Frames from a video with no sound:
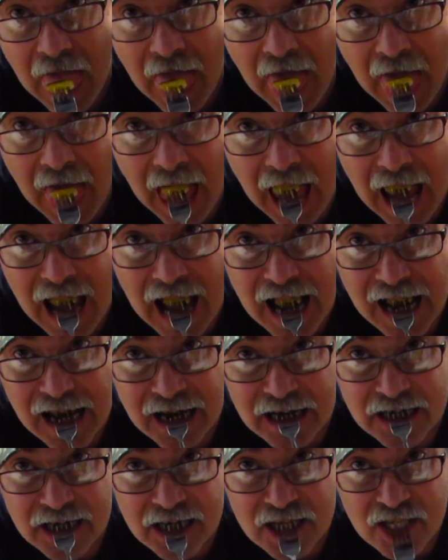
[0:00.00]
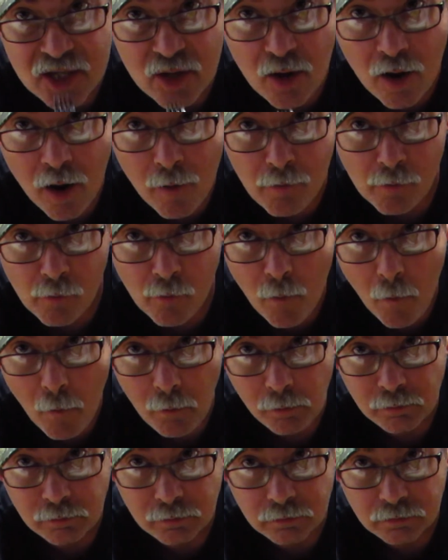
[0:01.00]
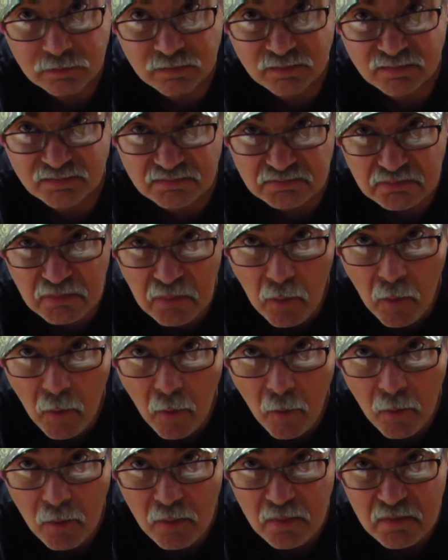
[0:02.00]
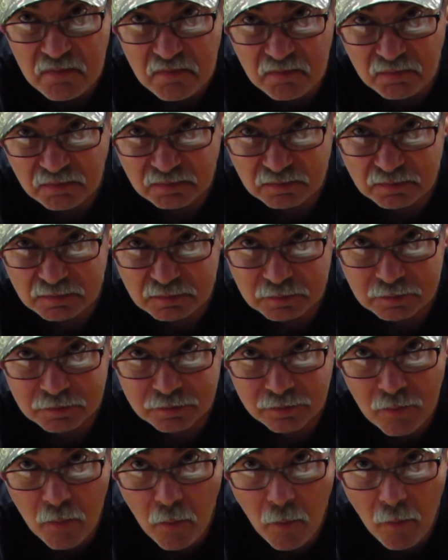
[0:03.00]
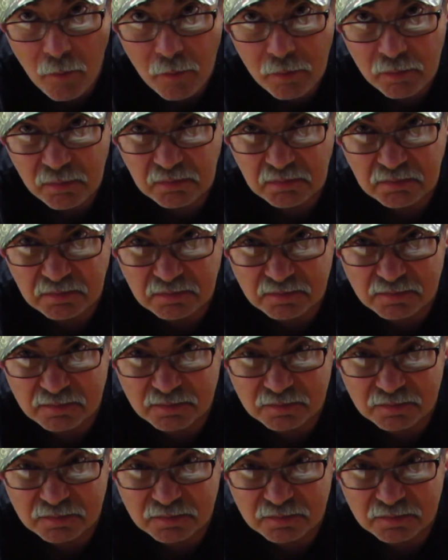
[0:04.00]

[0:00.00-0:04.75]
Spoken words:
[no speech]